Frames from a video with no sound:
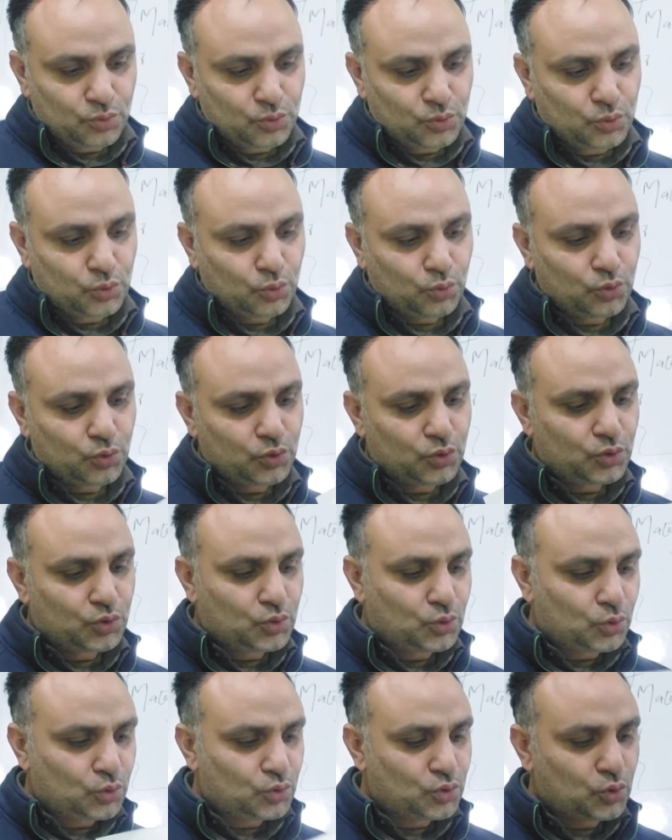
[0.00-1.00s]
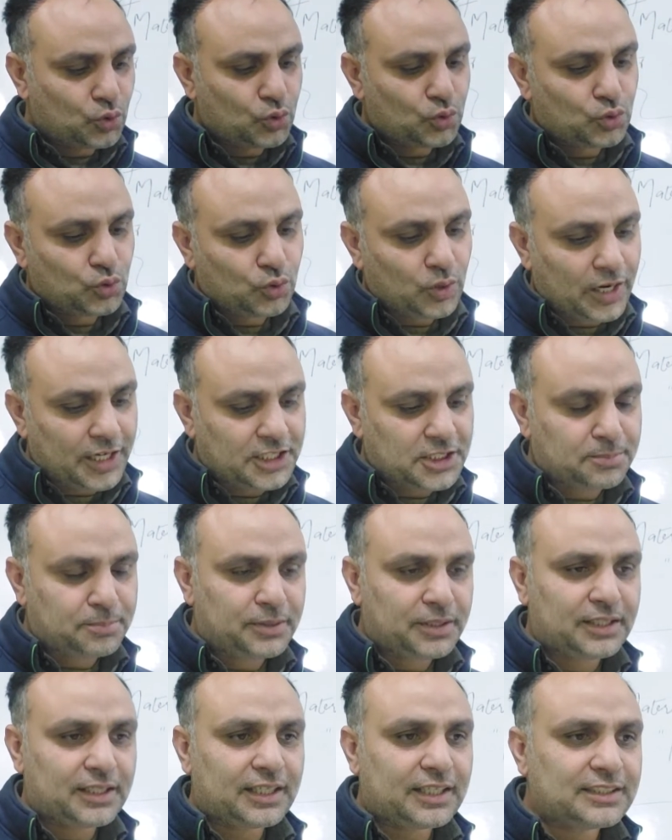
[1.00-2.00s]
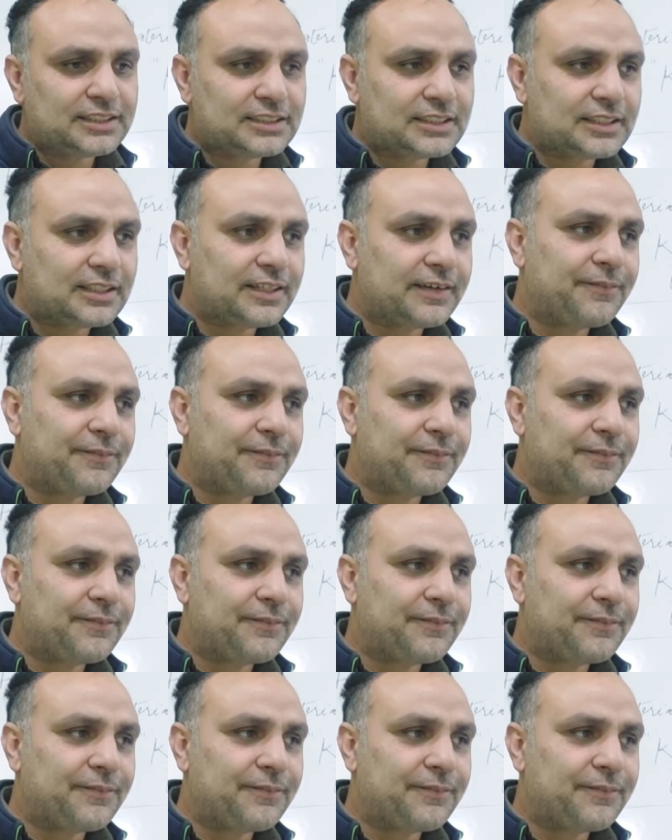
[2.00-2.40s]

So experience